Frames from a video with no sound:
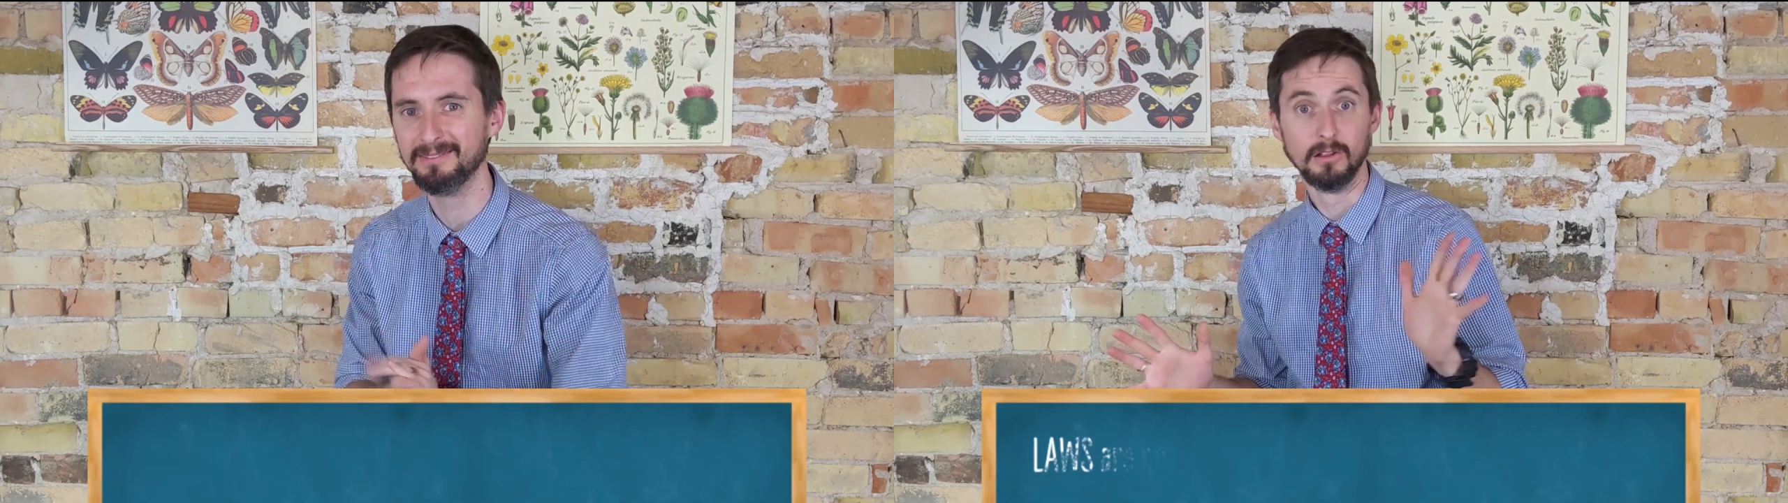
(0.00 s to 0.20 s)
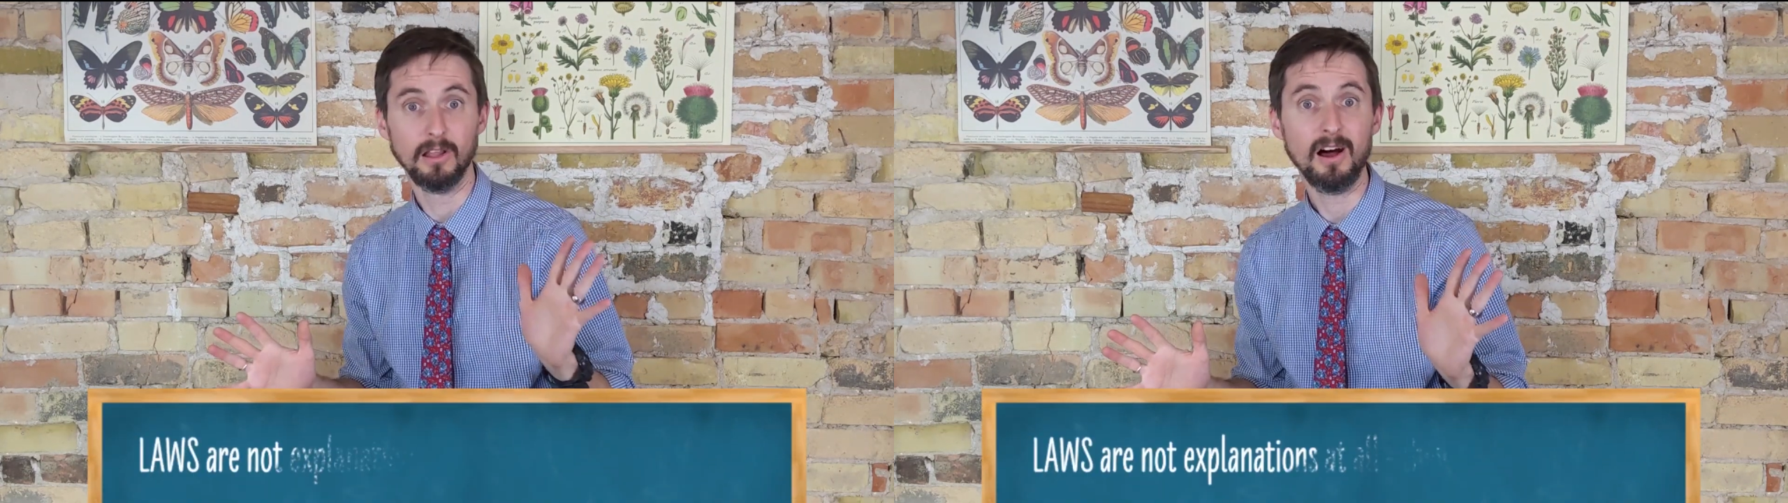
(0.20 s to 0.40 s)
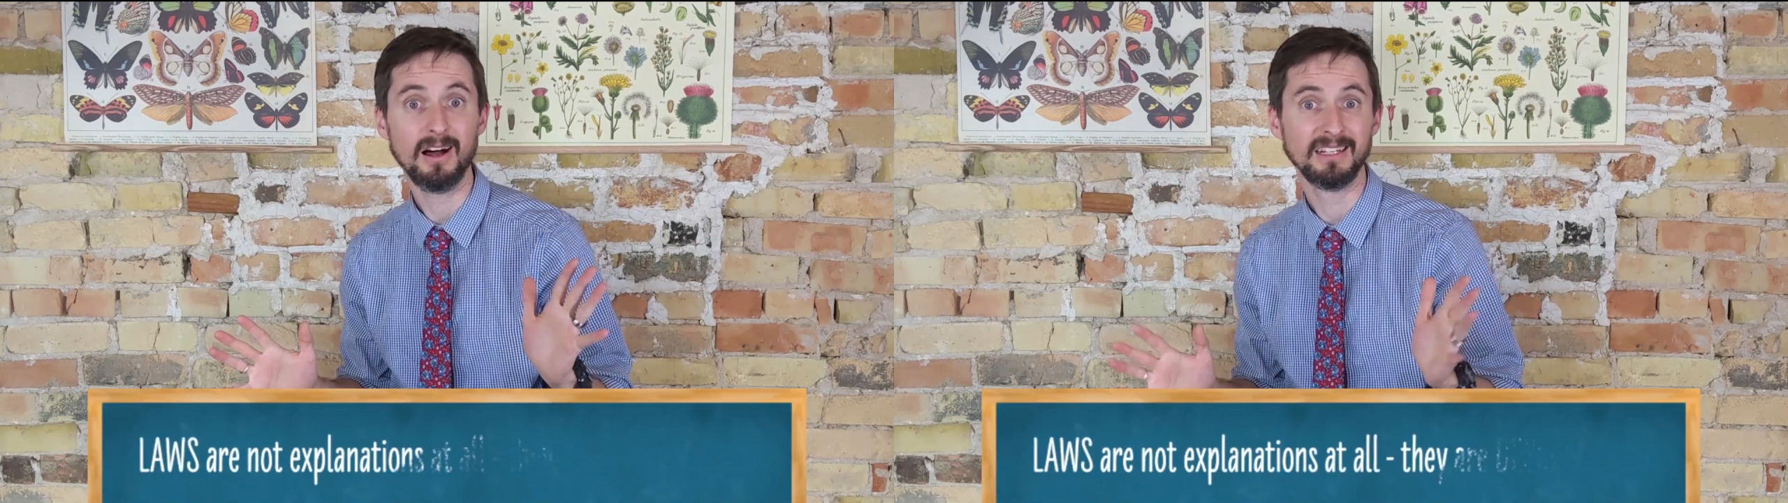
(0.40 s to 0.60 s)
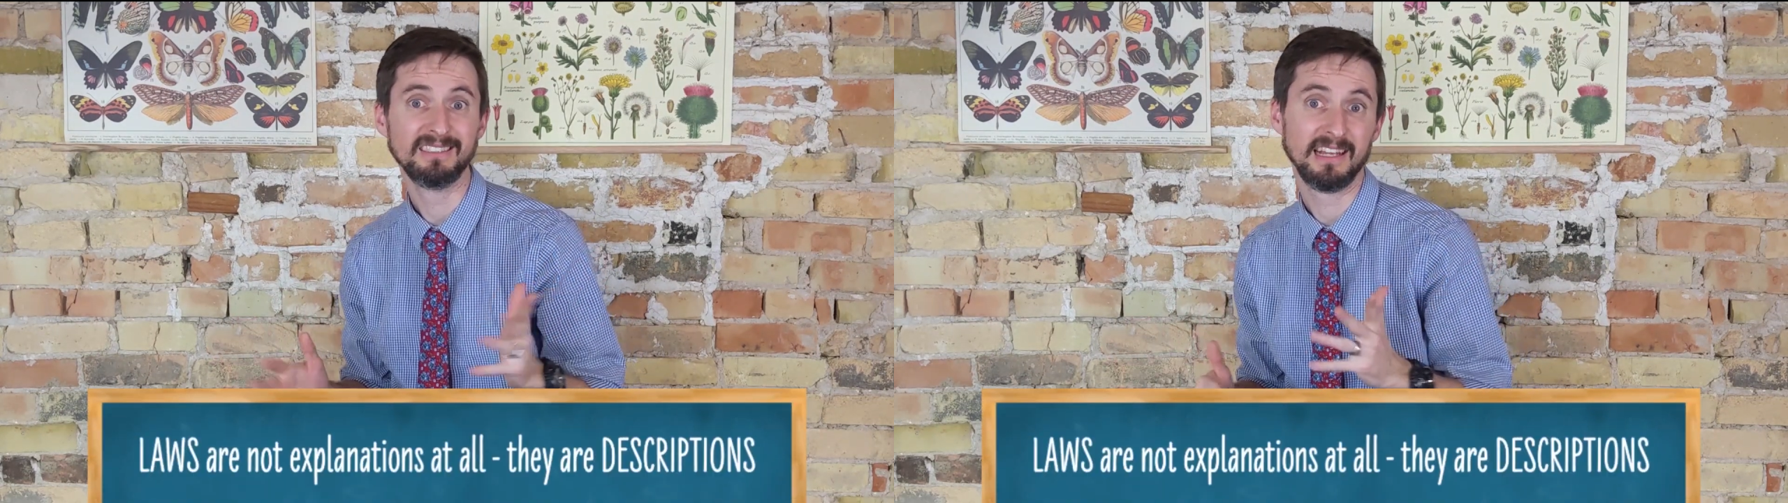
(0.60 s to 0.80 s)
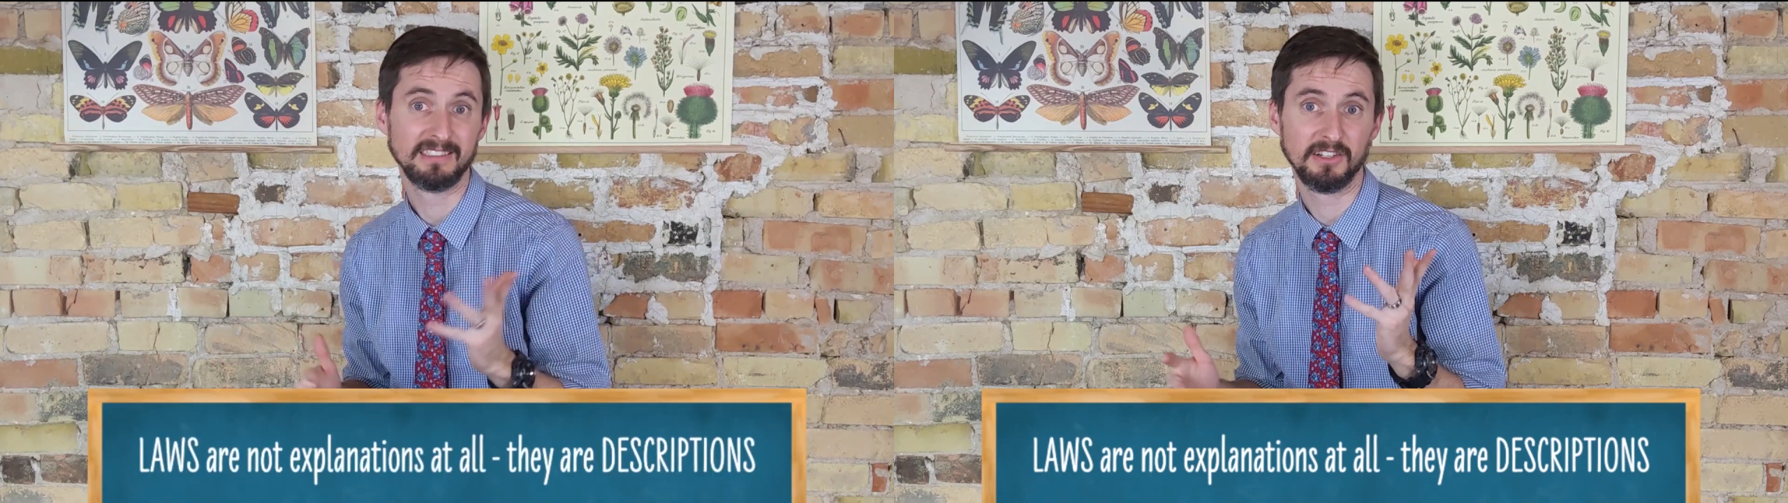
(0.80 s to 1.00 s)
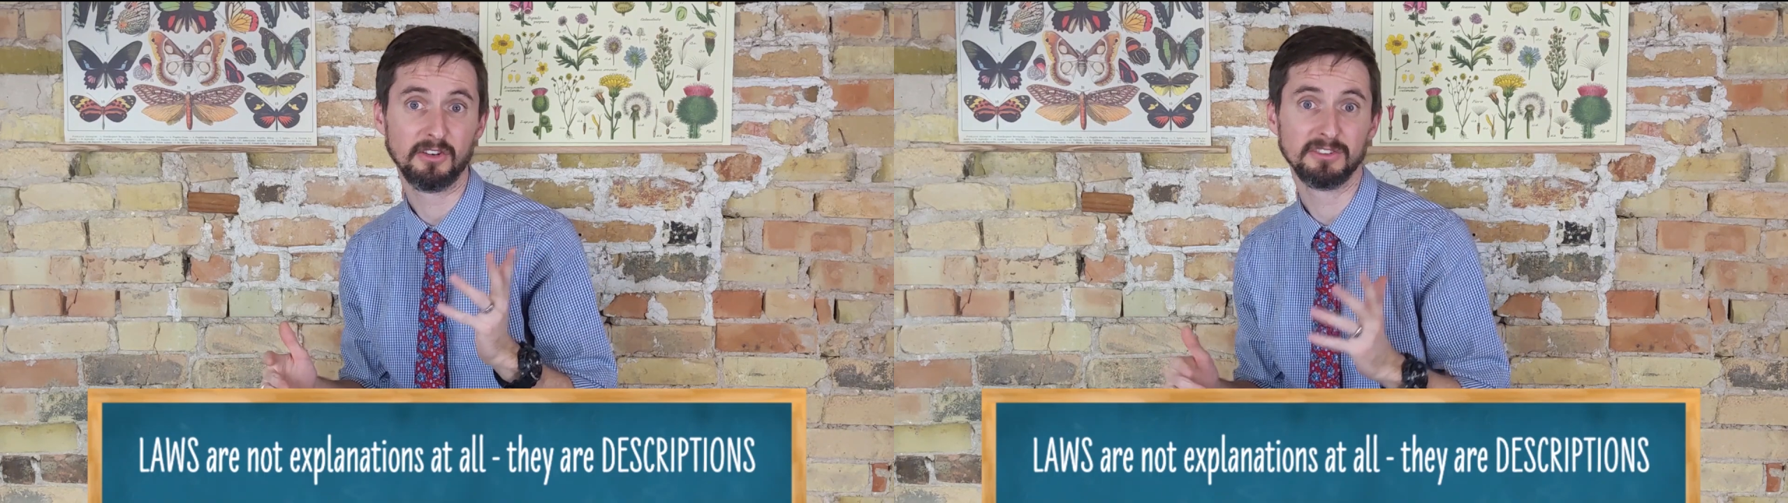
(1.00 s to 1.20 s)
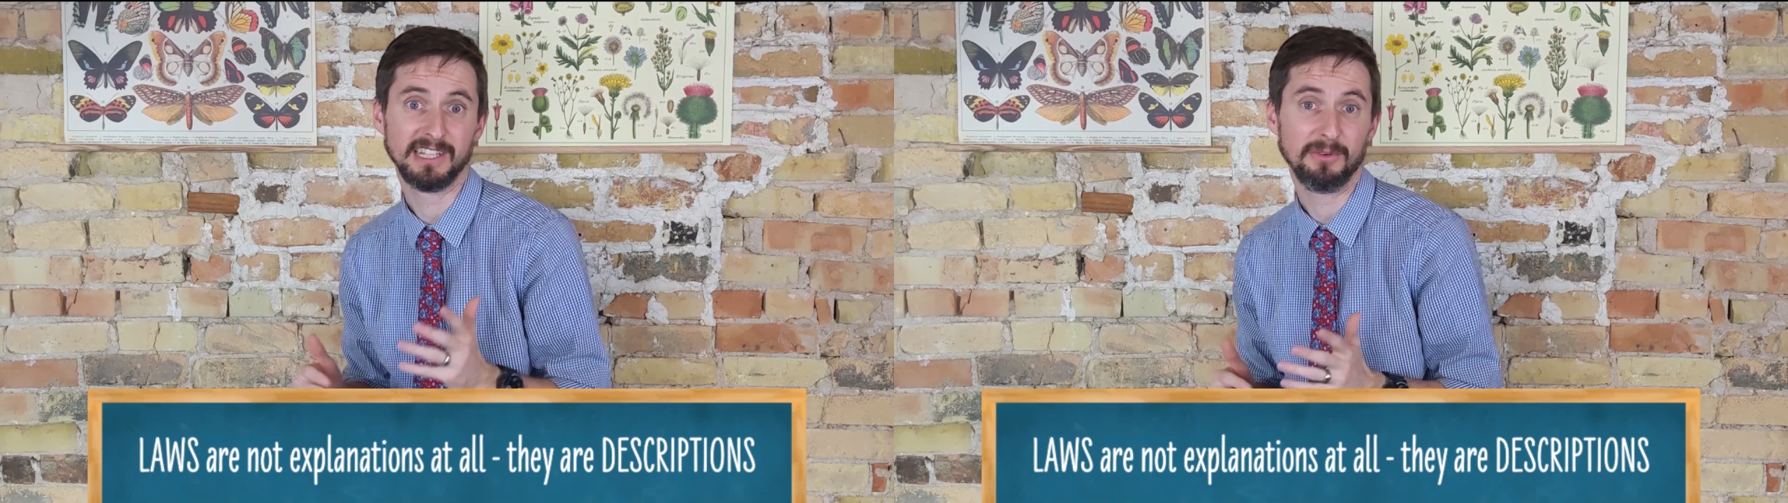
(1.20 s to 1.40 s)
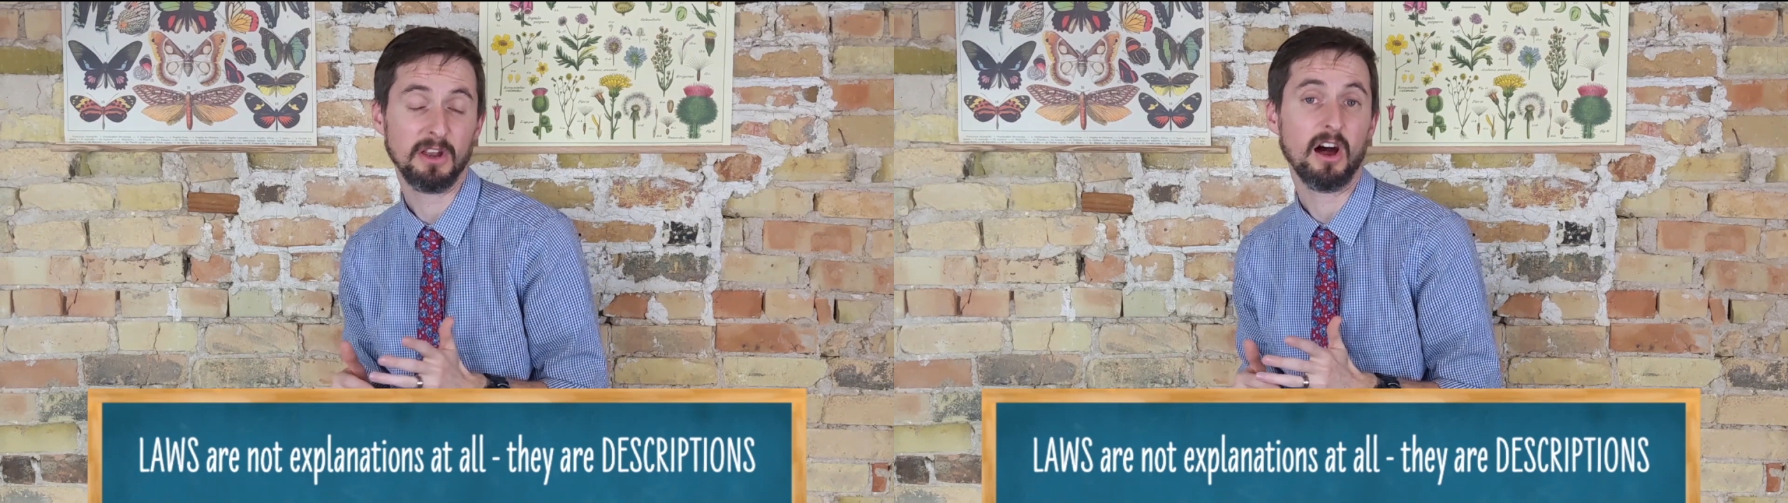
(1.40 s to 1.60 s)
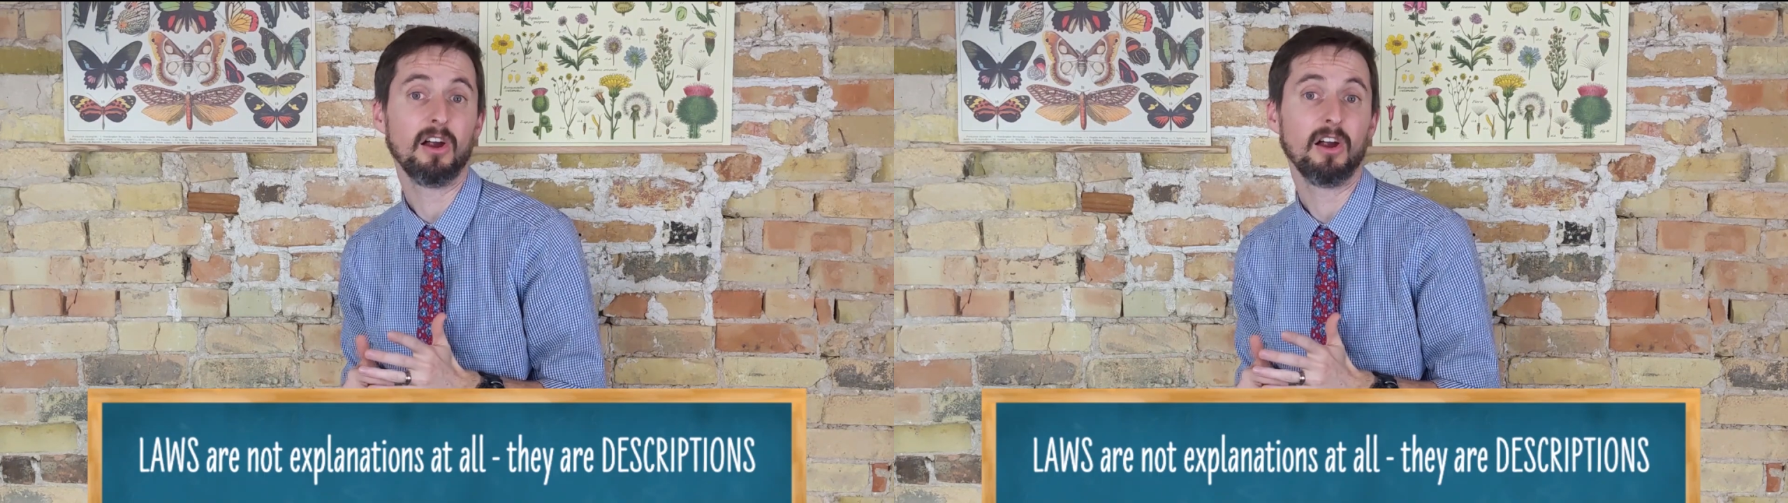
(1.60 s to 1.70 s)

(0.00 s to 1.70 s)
Laws, as it turns out,